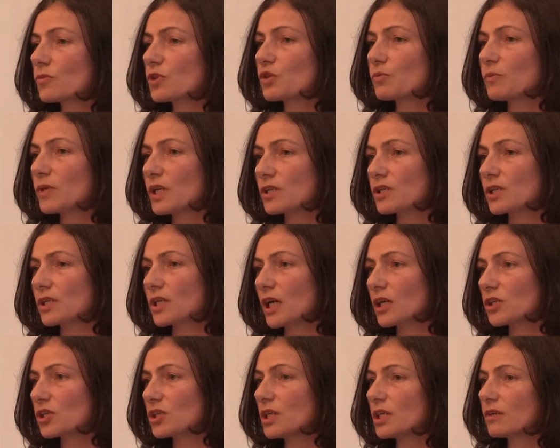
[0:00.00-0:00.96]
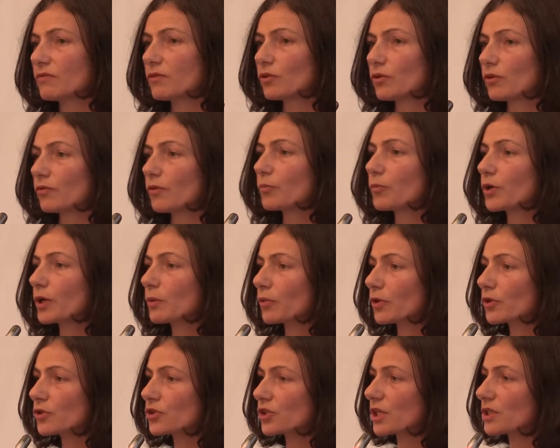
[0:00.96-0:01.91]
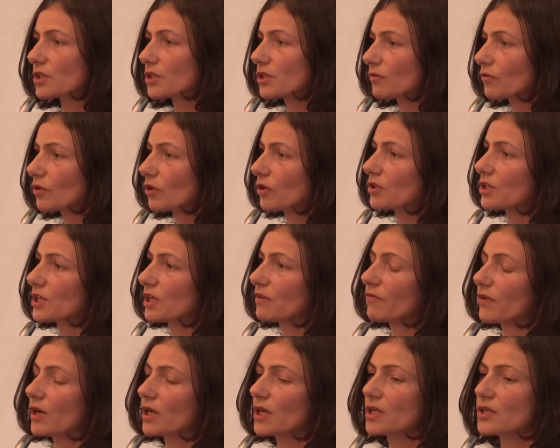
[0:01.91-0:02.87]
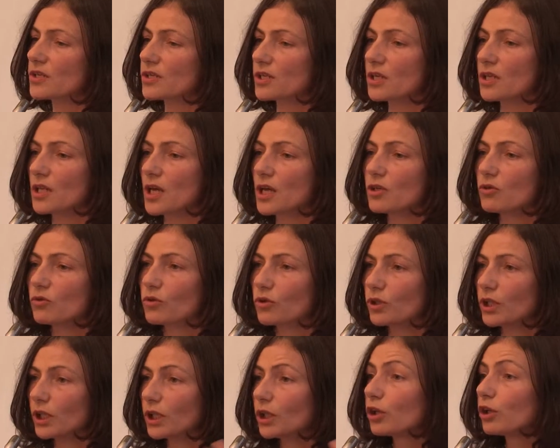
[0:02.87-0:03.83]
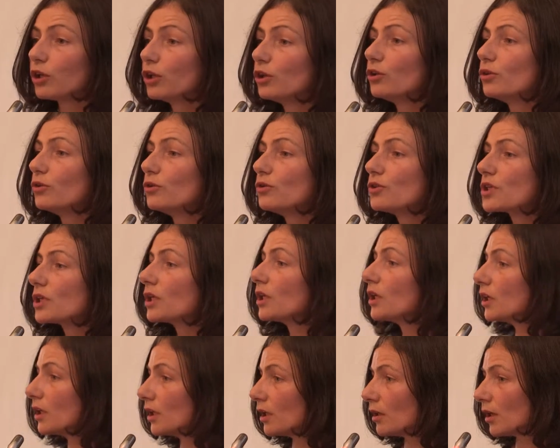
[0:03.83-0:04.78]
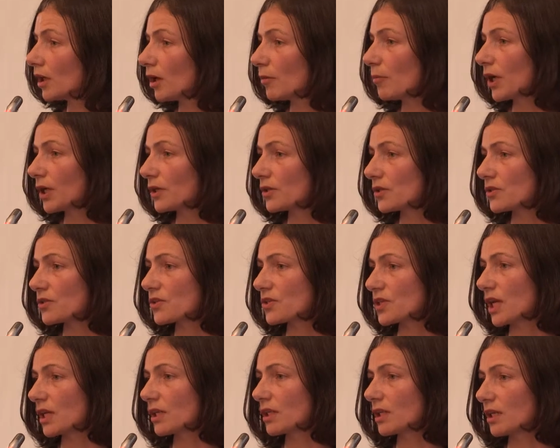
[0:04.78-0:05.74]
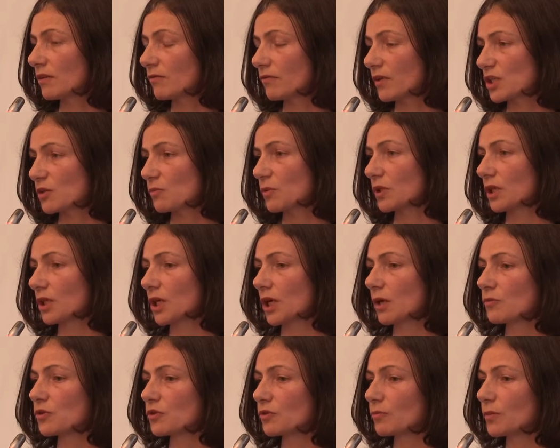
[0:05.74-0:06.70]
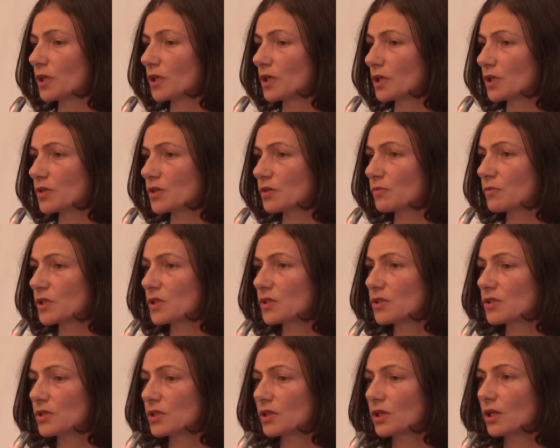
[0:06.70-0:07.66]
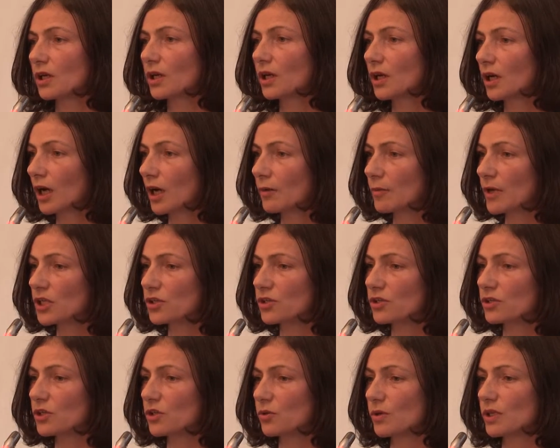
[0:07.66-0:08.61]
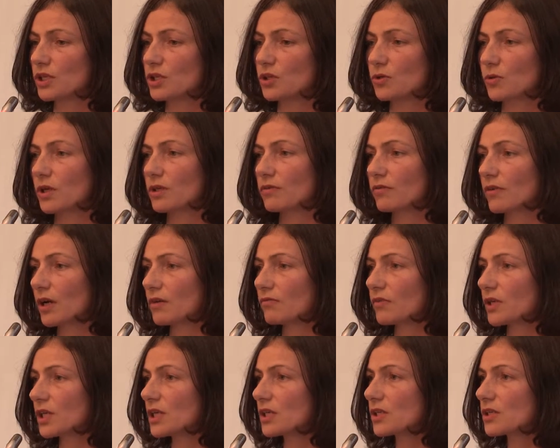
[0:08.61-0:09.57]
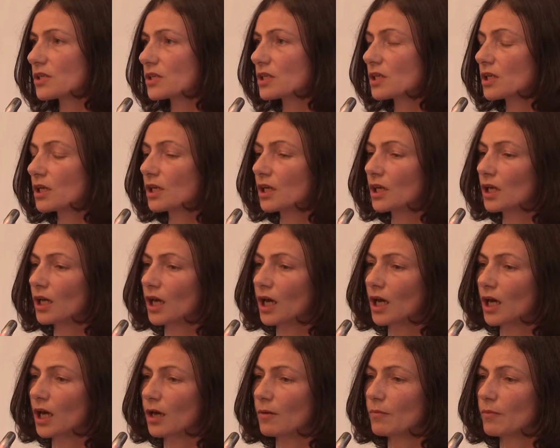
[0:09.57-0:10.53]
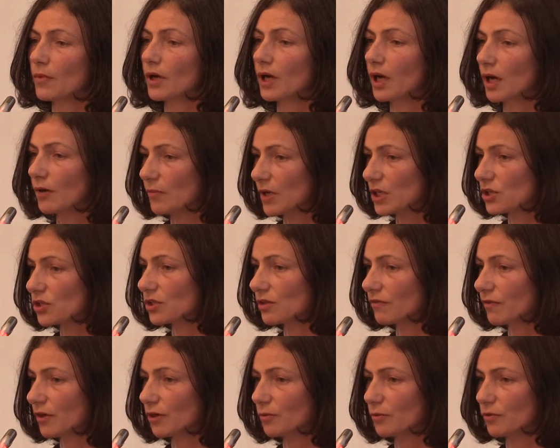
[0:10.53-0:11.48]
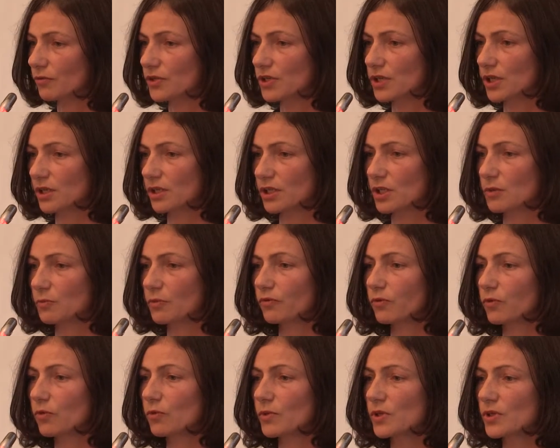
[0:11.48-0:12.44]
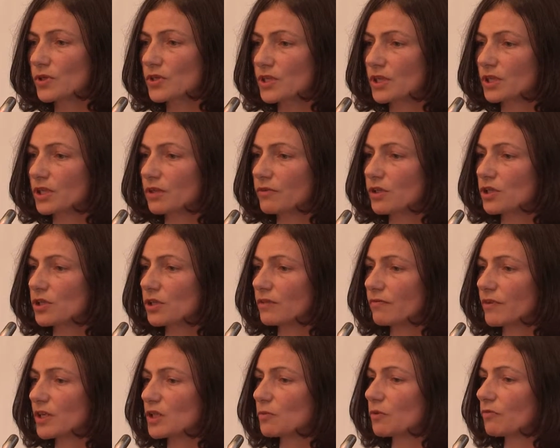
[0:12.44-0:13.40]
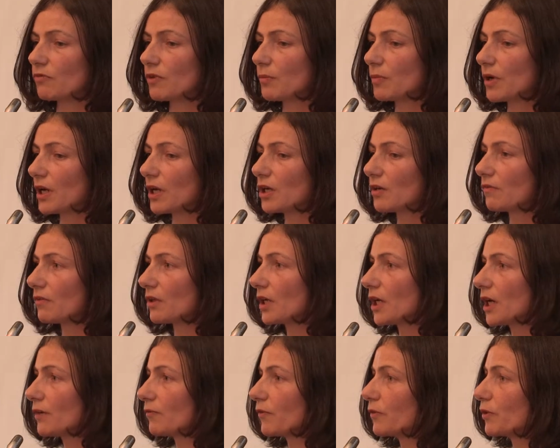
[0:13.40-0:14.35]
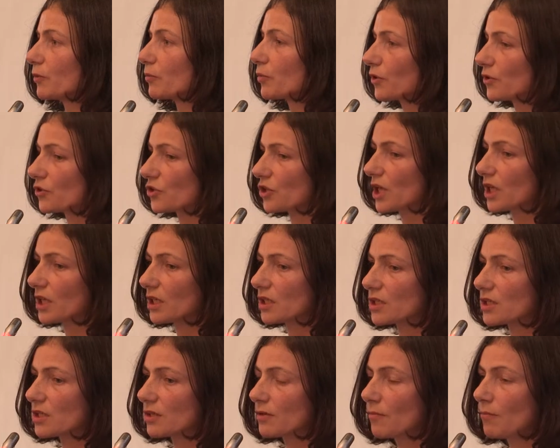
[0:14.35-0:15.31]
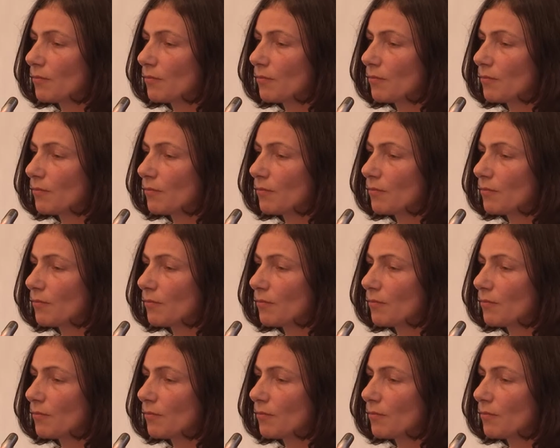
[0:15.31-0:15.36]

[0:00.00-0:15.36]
which means that actually if you have a brick project and you've got debt finance in there, you could include abundance and the investment that comes from our customers. I mentioned the 20 to 25 years. I mentioned the variable return into performance and the original investment repaid over the life of the project.